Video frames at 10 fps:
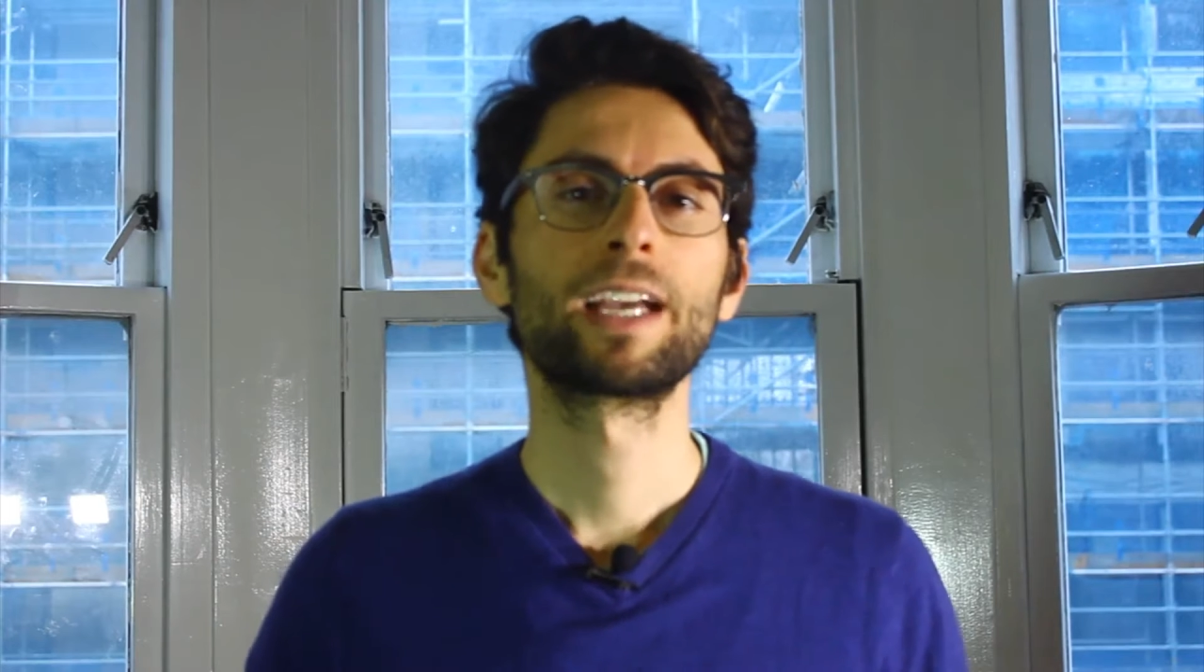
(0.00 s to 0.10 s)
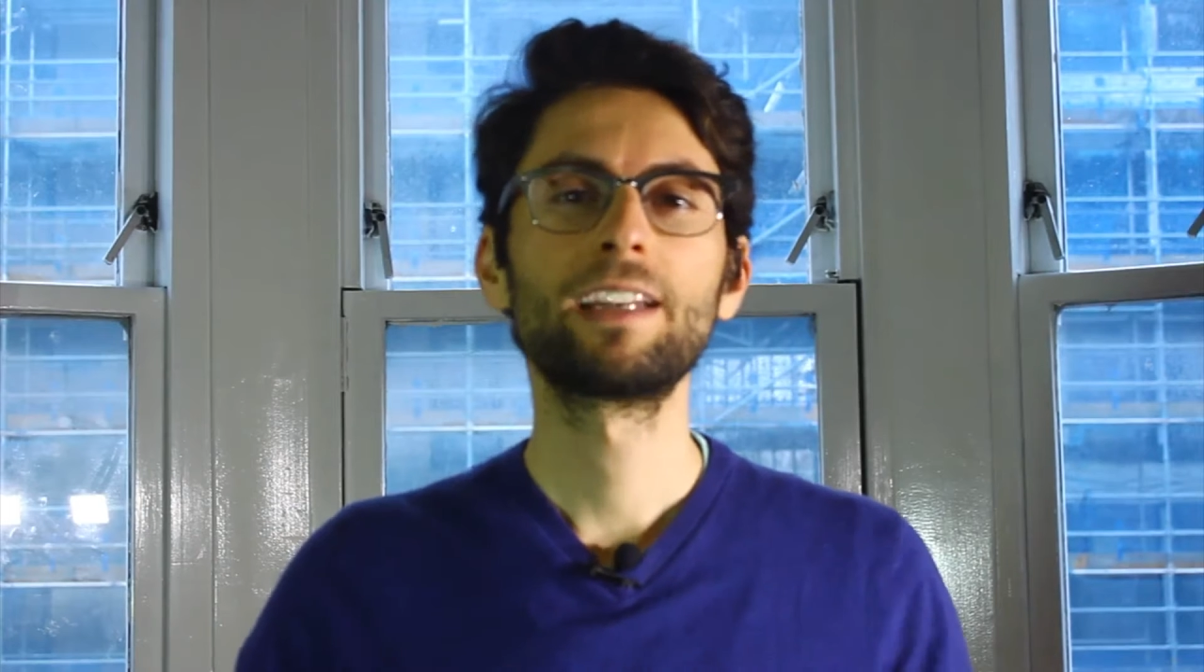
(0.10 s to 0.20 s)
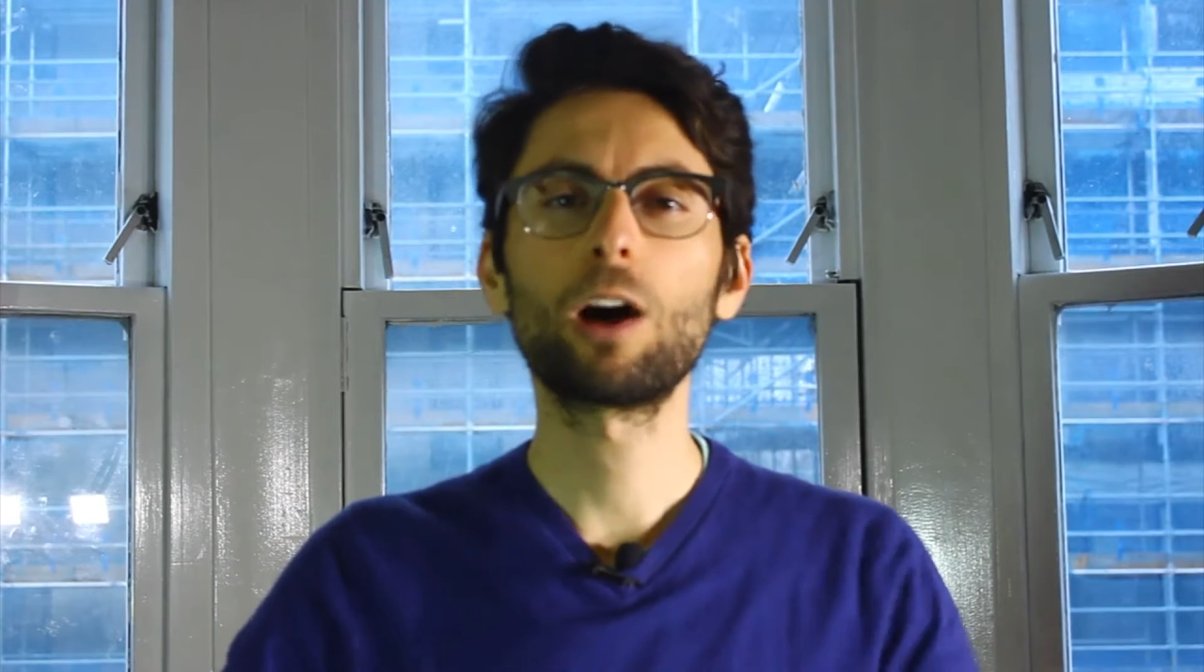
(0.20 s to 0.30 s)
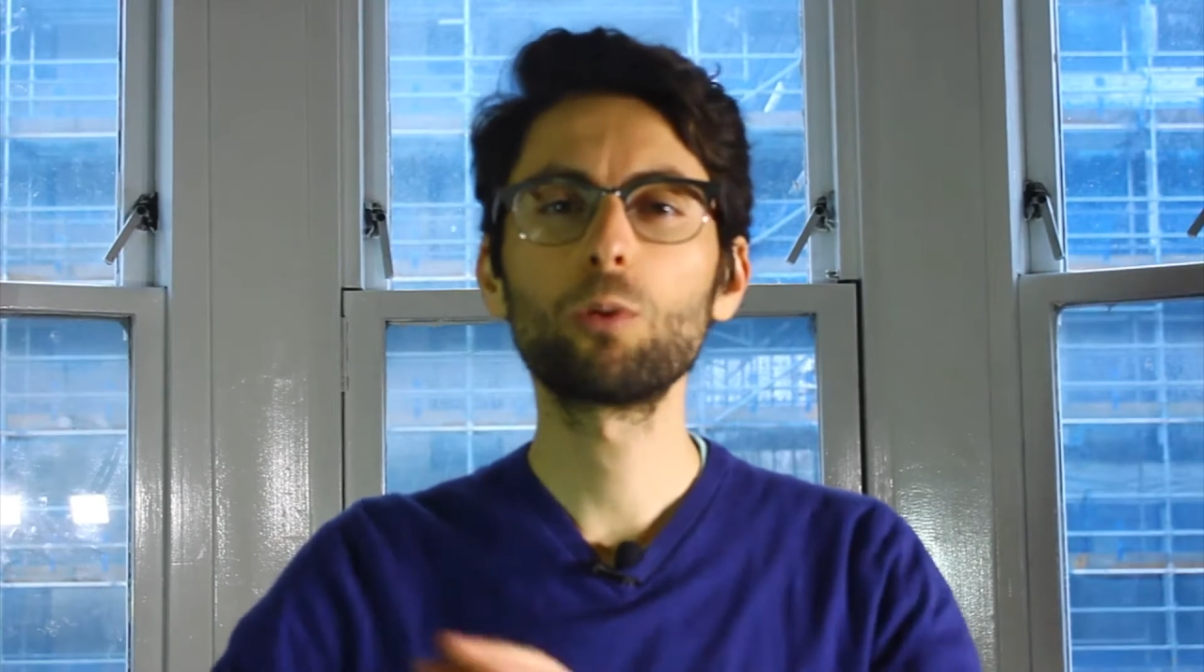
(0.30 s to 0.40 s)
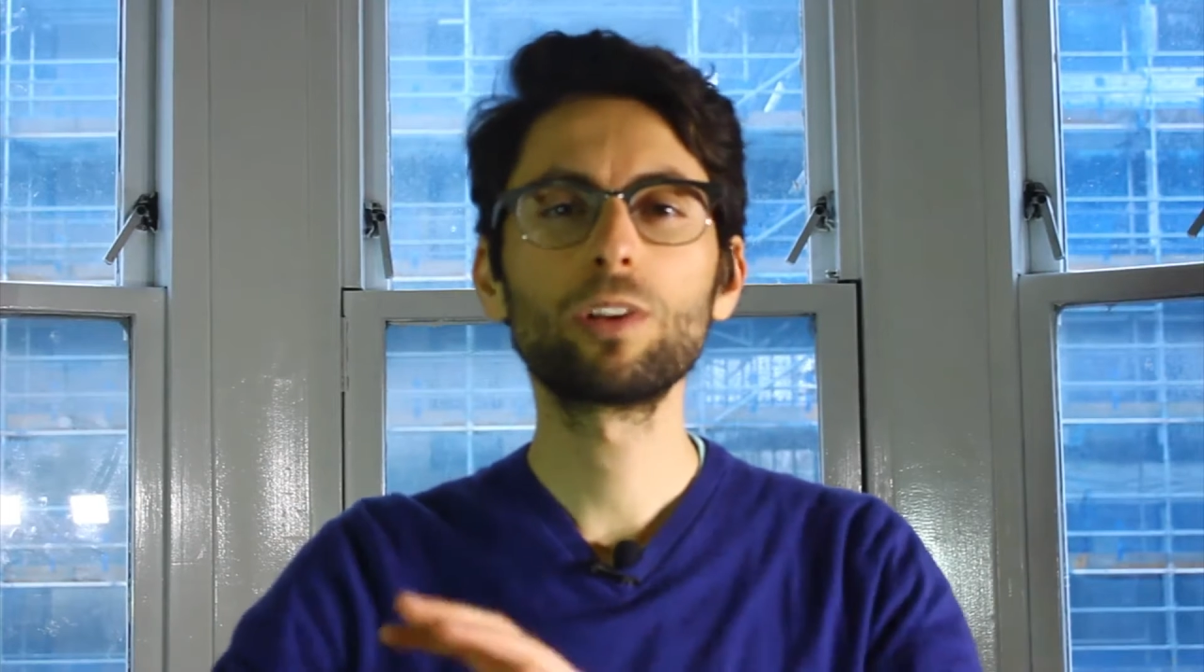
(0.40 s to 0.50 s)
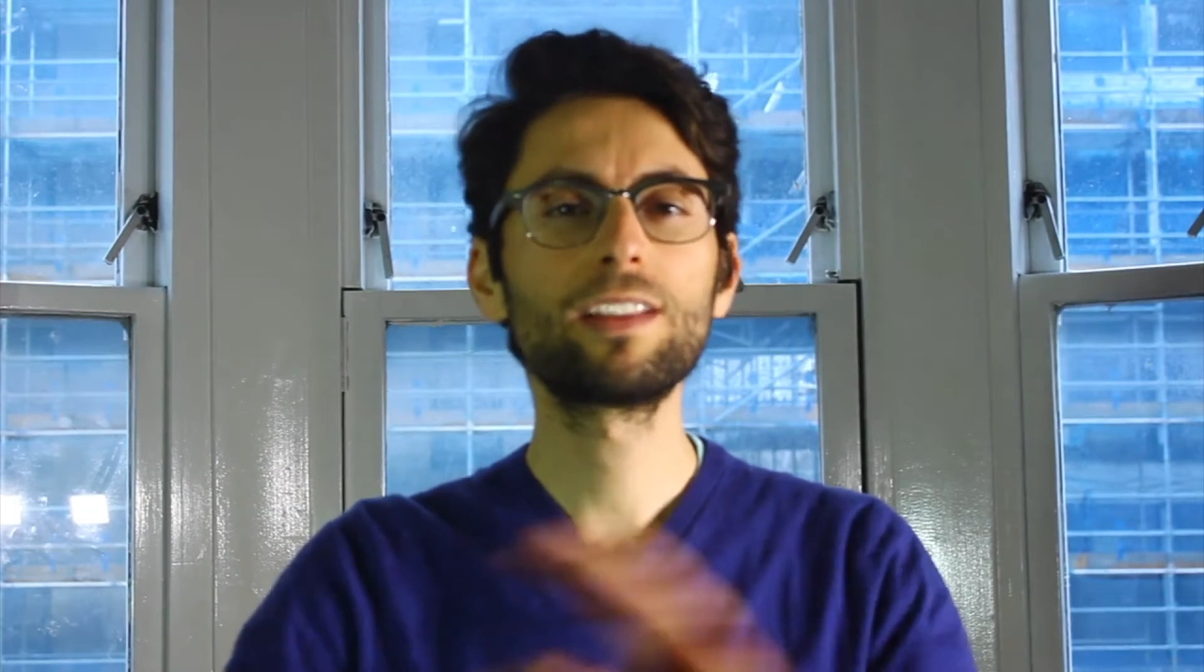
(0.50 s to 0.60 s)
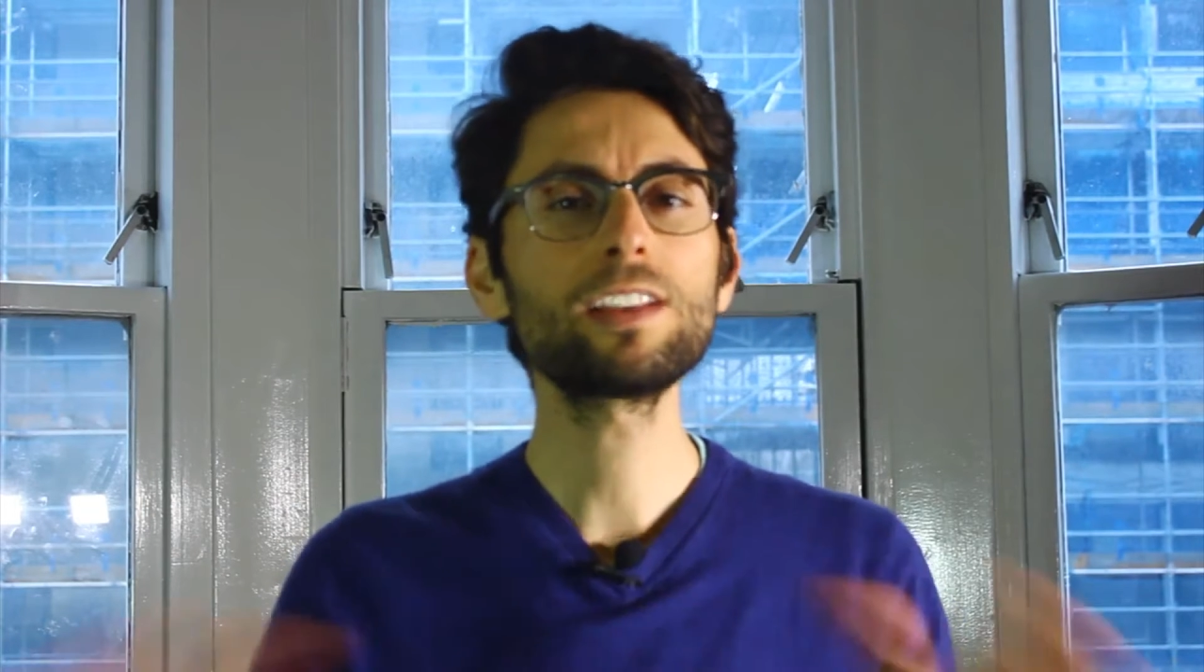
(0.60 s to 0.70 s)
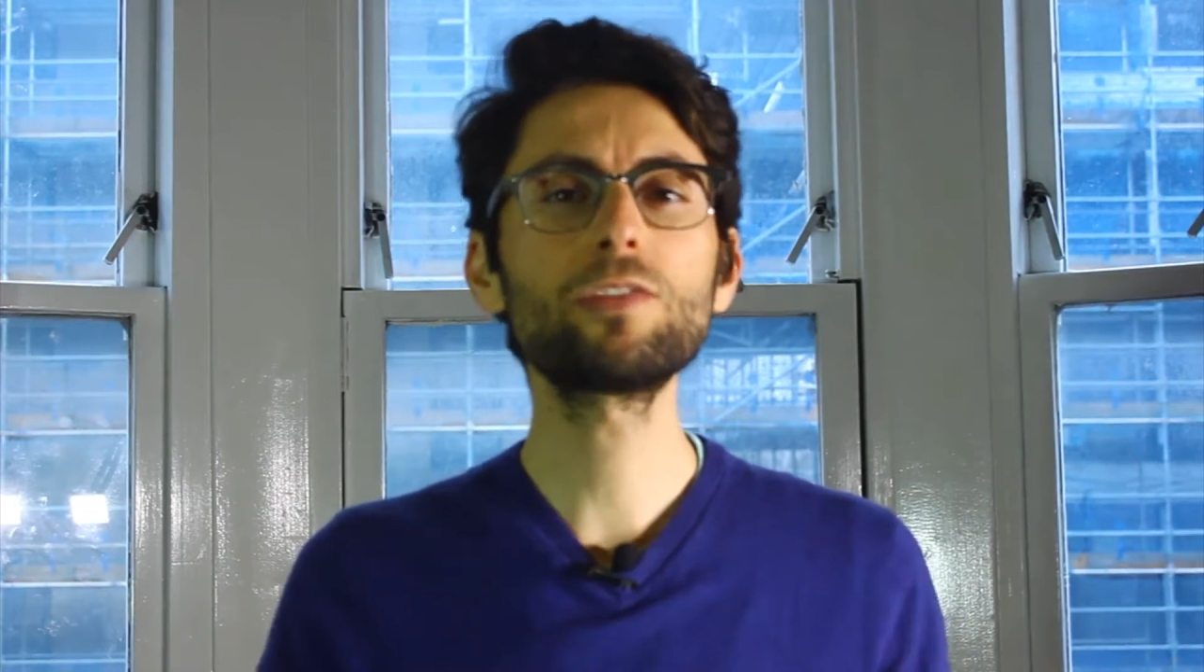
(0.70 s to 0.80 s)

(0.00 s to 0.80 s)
Now, this